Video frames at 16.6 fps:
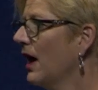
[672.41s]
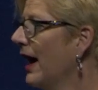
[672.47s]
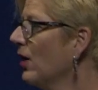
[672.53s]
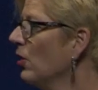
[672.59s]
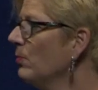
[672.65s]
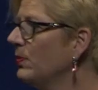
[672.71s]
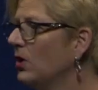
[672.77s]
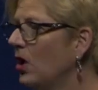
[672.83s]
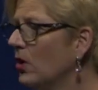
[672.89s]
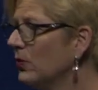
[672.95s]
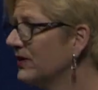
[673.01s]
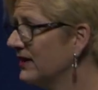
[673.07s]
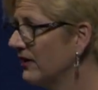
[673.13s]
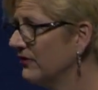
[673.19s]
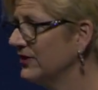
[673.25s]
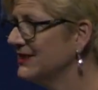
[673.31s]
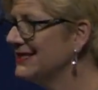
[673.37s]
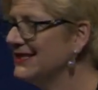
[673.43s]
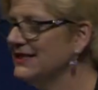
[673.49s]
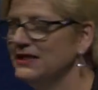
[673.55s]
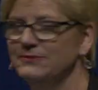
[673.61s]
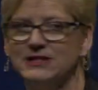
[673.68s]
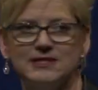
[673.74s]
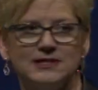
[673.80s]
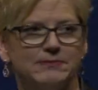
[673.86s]
I don't belong with every
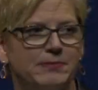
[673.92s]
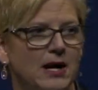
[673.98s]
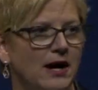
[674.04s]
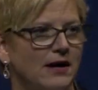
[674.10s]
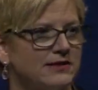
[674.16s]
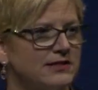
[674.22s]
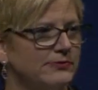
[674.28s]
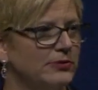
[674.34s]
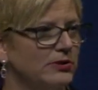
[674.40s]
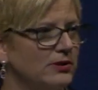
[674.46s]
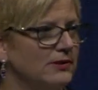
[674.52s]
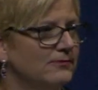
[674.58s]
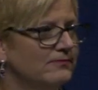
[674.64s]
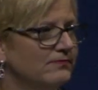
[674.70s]
team, it's impossible.